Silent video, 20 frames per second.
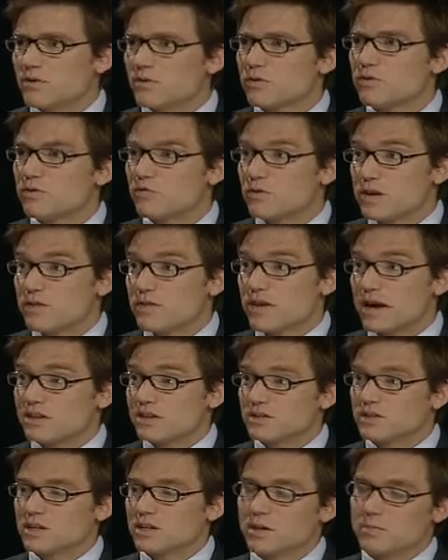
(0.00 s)
there mm-hmm. are
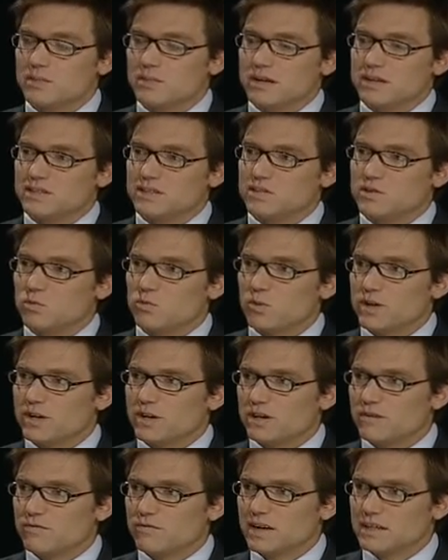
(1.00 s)
over 3,000 companies that we
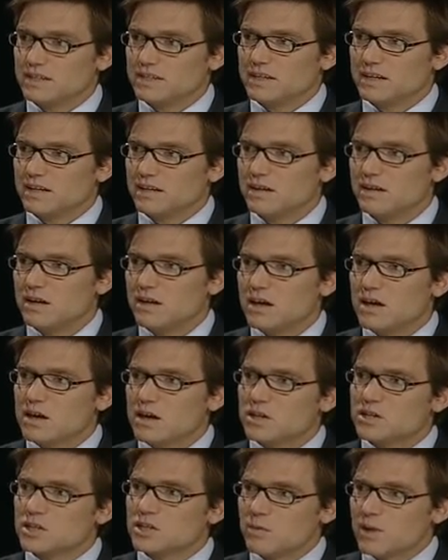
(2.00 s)
could invest in.
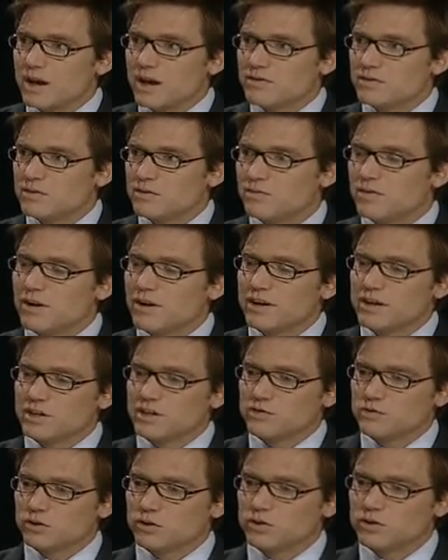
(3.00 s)
So okay. we have some very
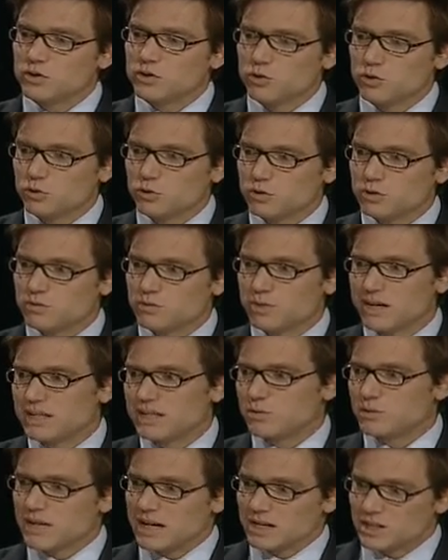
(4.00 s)
useful tools.
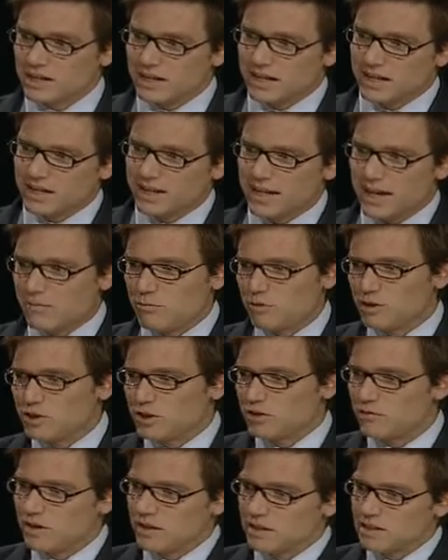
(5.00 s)
Peter was actually at Cambridge
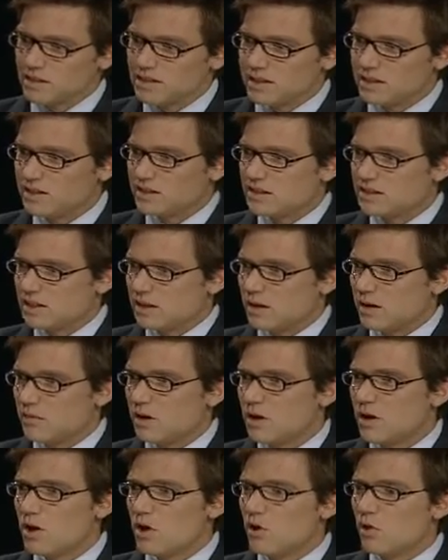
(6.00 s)
University and um,
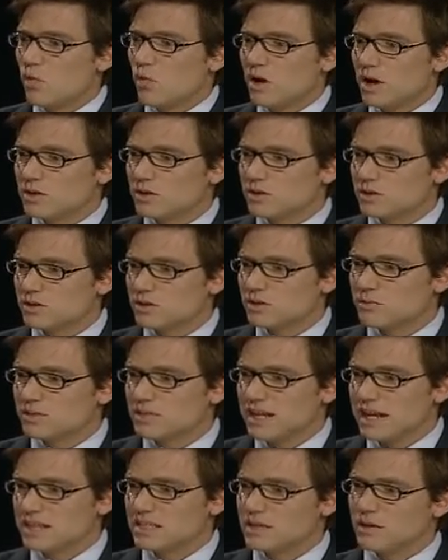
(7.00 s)
worked on some
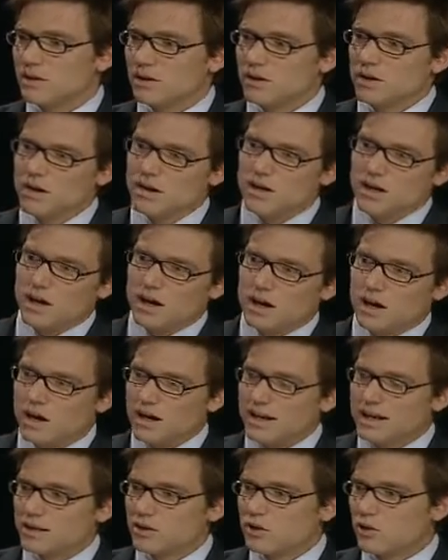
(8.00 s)
data
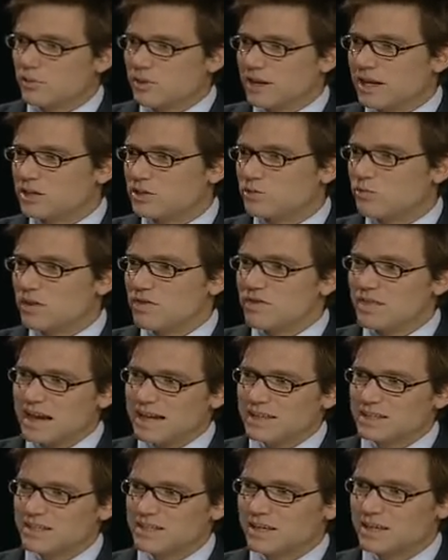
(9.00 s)
uh, in combination with
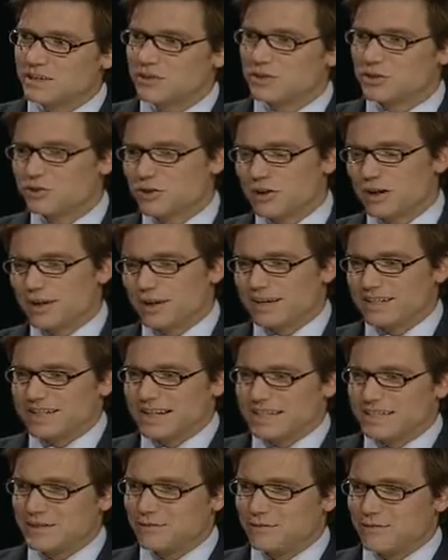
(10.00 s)
NASA to try and
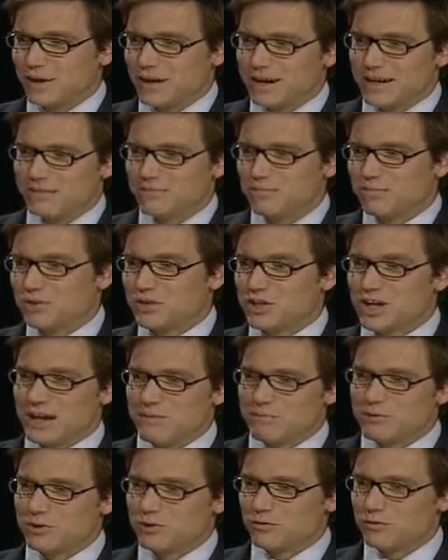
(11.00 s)
identify
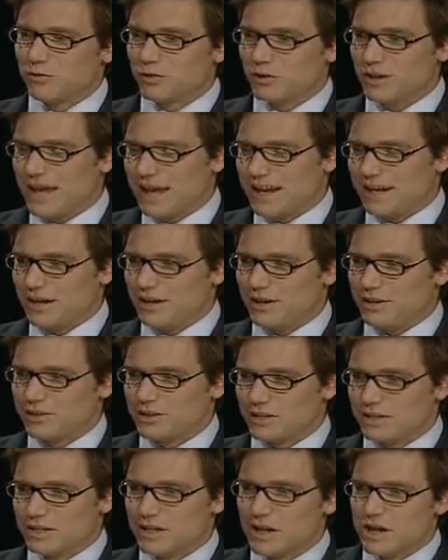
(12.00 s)
shapes on
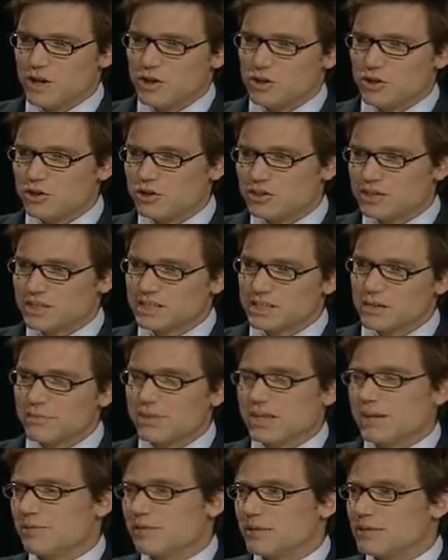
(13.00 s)
volcanoes and using some
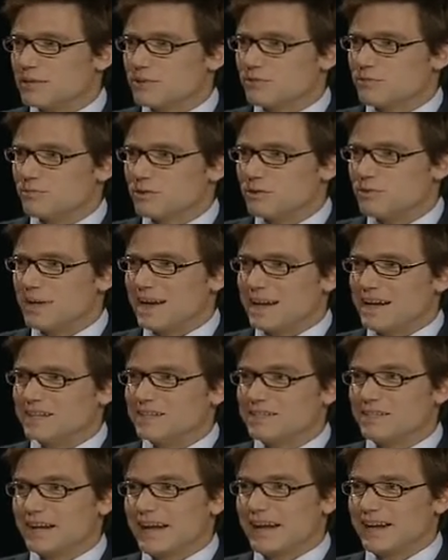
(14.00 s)
of the images from
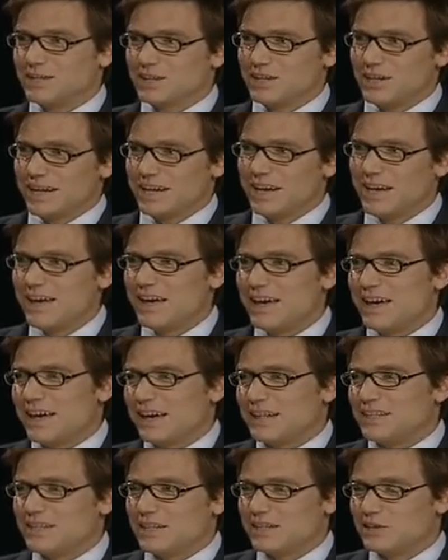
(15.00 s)
space. And actually,
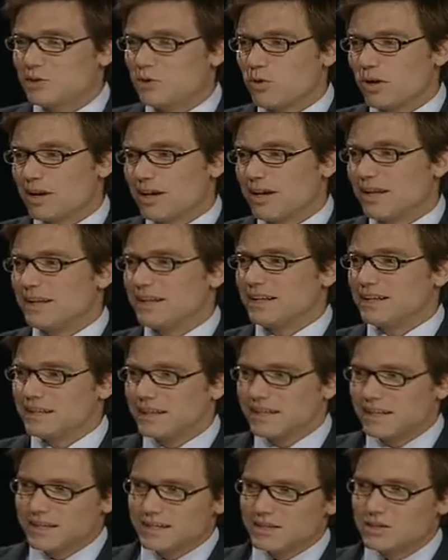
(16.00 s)
it's, it's, quite a,
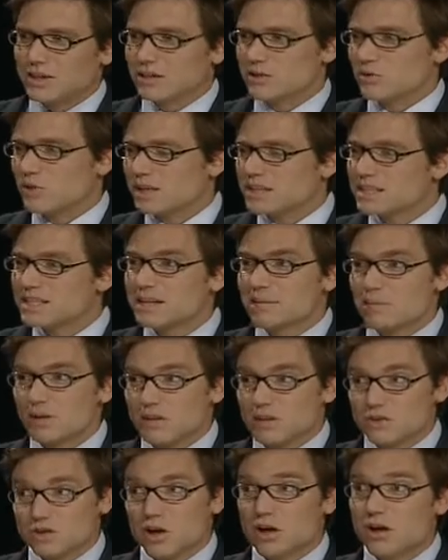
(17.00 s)
it's, it's quite a
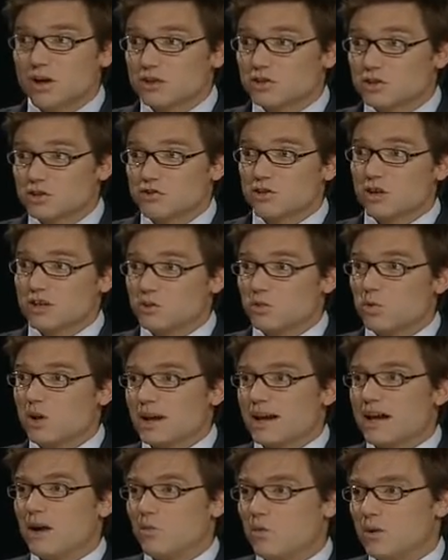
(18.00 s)
similar task trying to
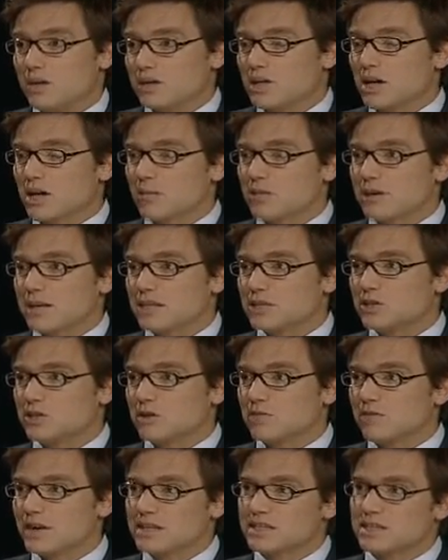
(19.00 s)
work out which companies to
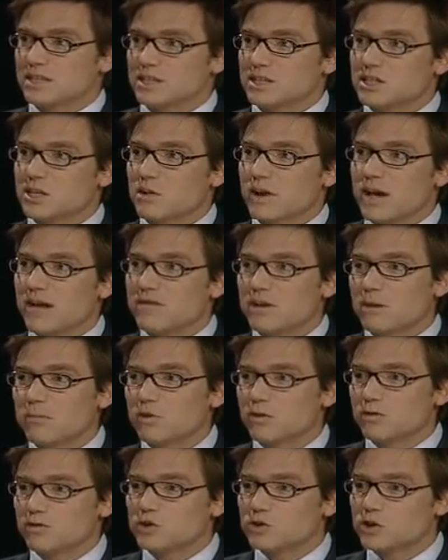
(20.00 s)
invest in. So we have a
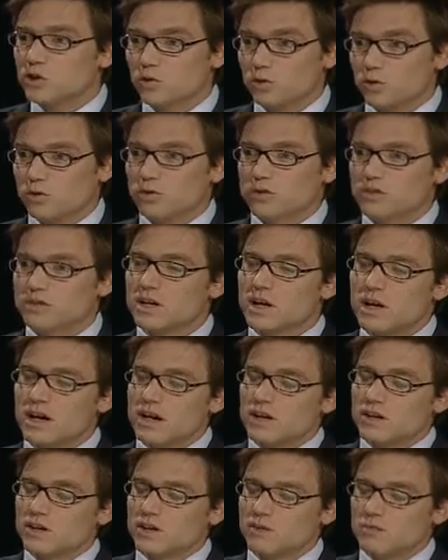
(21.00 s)
number of tools
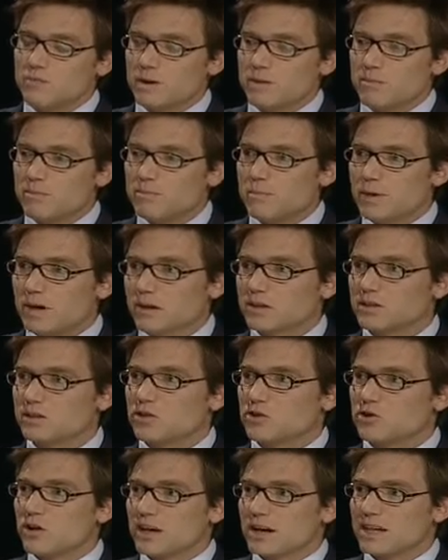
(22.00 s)
that have been built
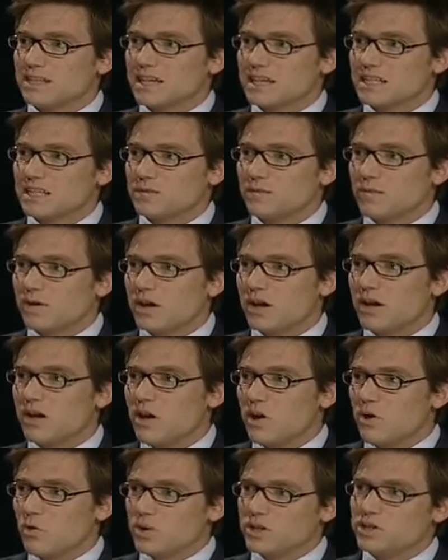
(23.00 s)
to try and identify
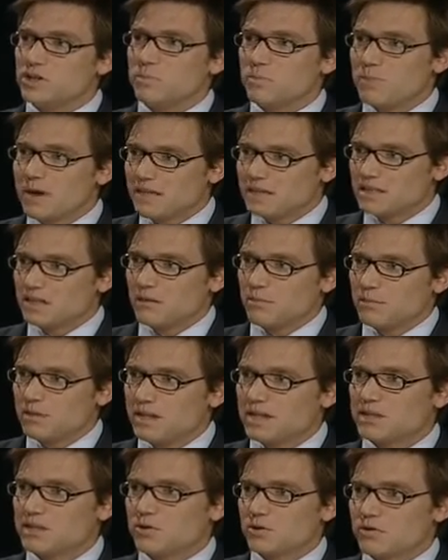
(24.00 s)
which the best
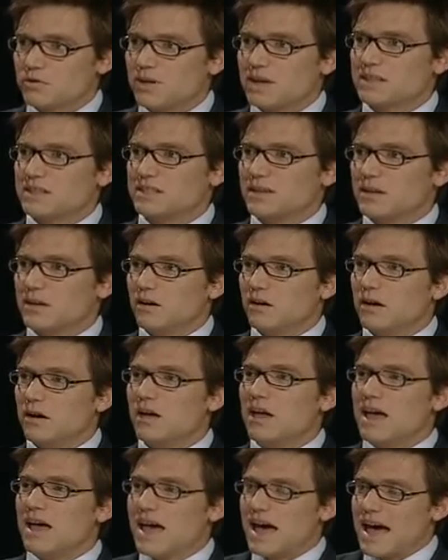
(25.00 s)
companies to invest in are
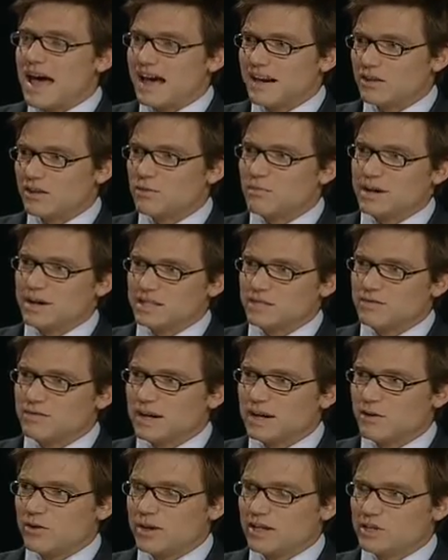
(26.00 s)
and at the best
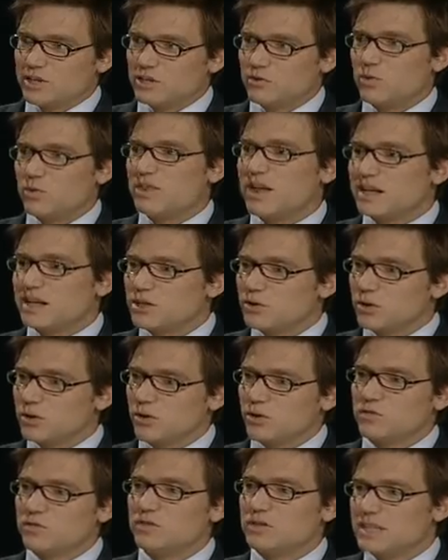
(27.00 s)
valuation. We then do a
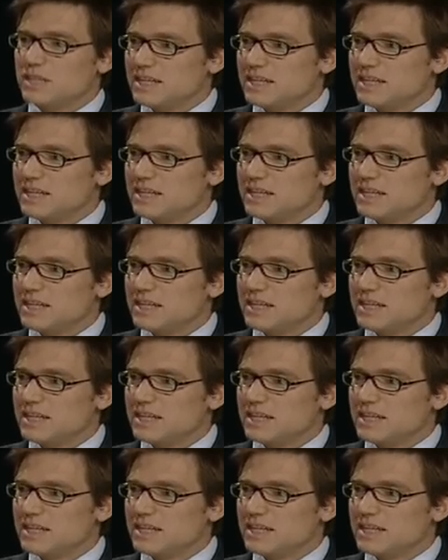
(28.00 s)
lot of mm -hmm.